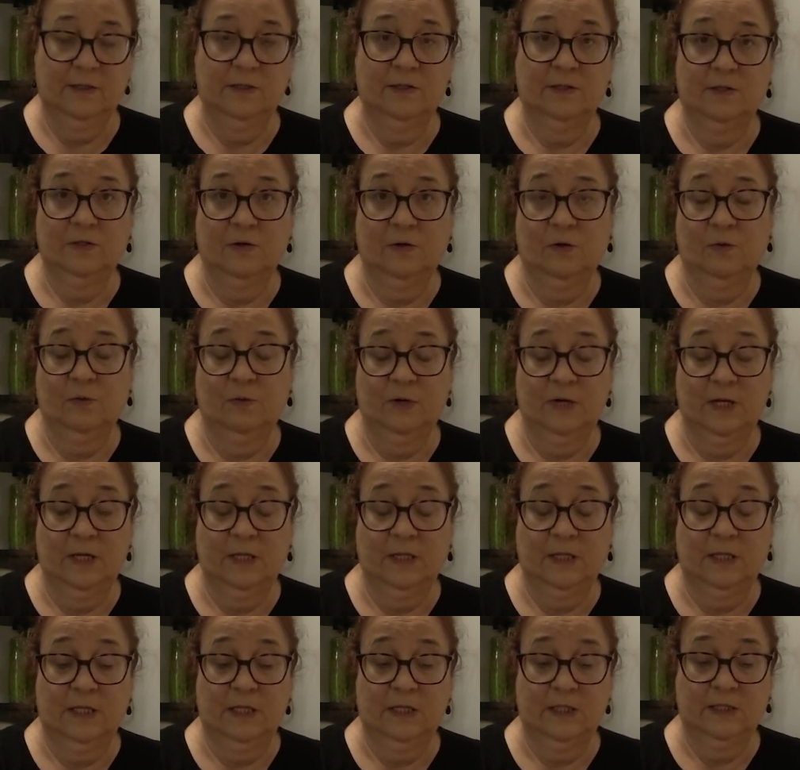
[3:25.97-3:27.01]
So we'll
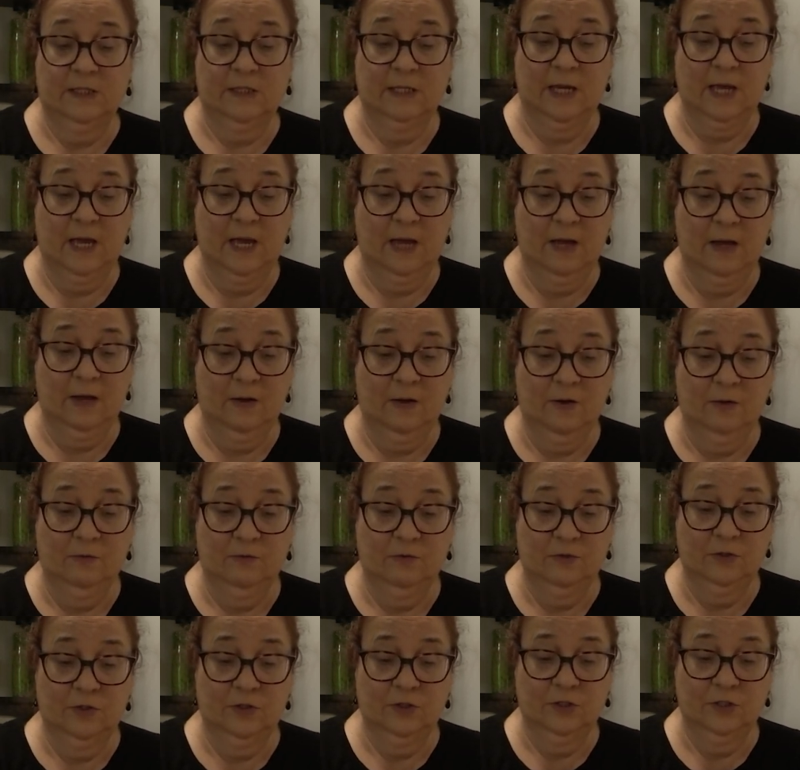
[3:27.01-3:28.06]
get this
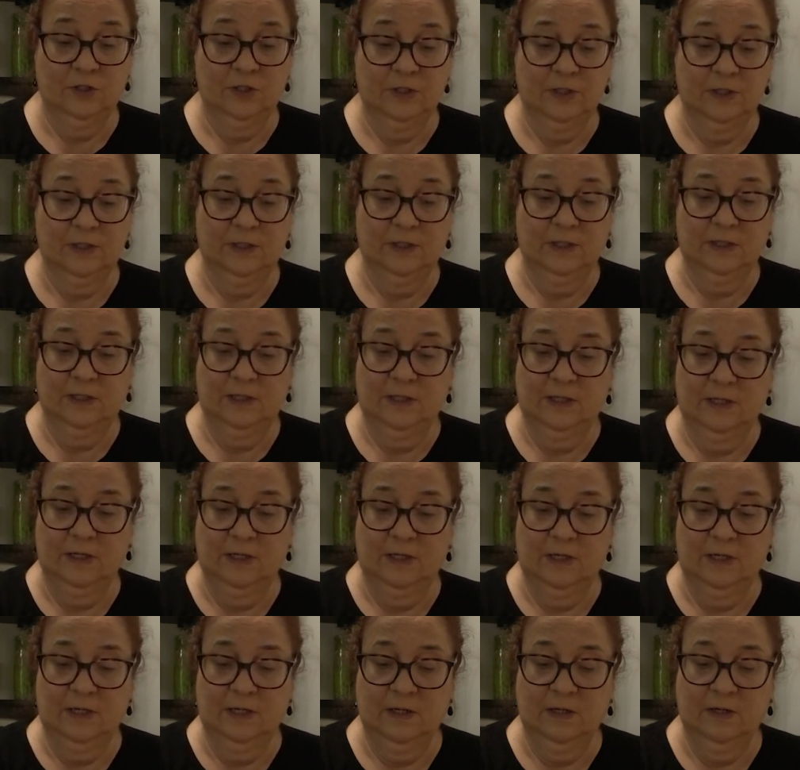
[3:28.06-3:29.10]
out
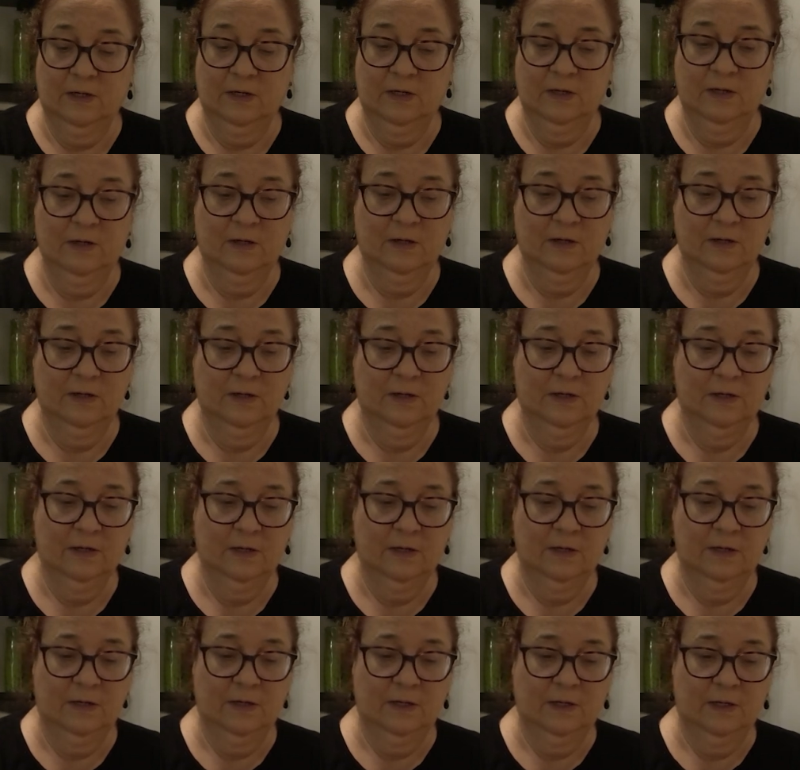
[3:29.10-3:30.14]
here,
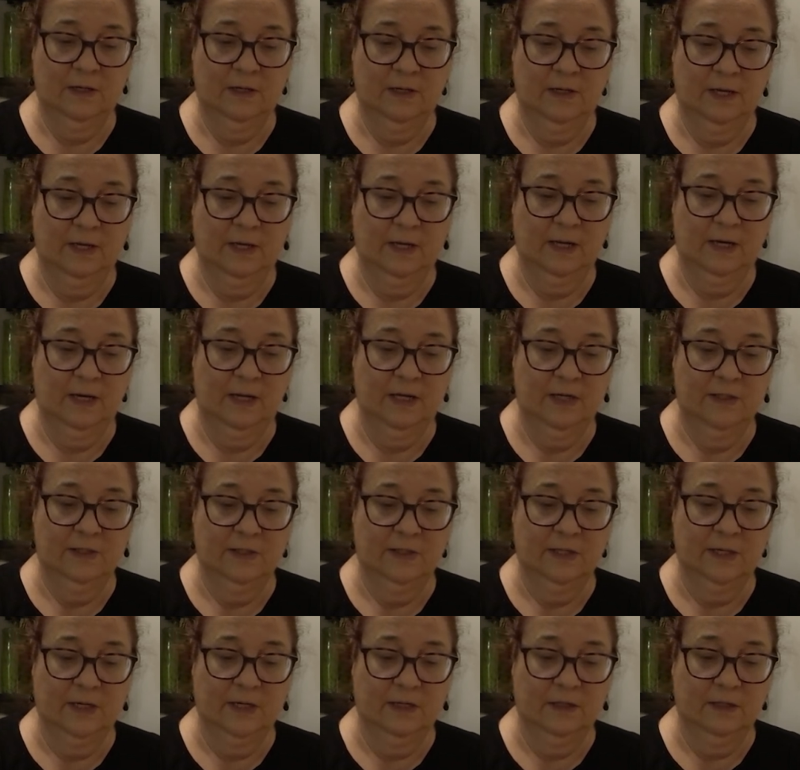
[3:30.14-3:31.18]
and it has
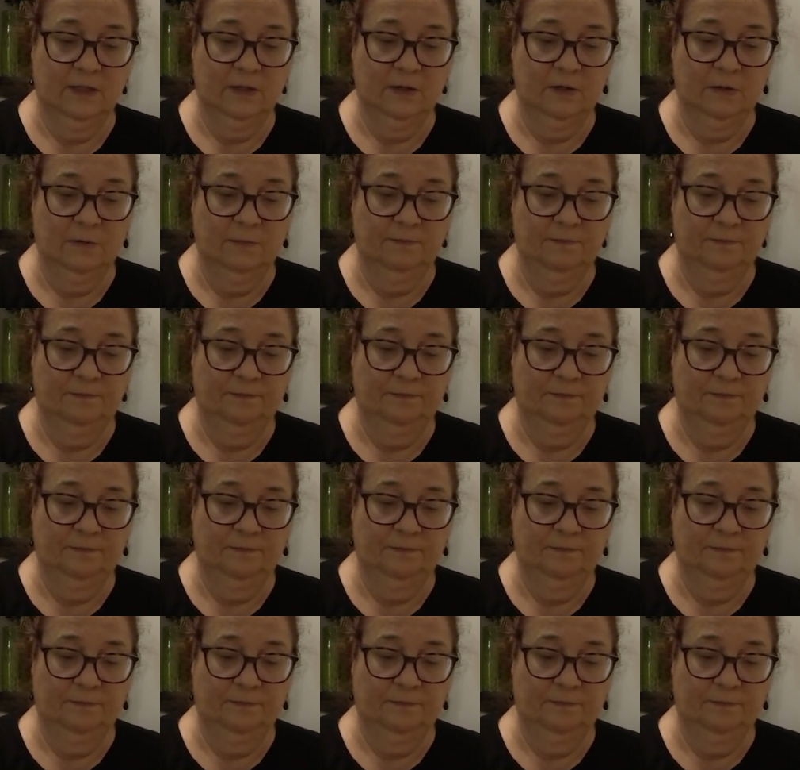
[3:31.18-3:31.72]
like a little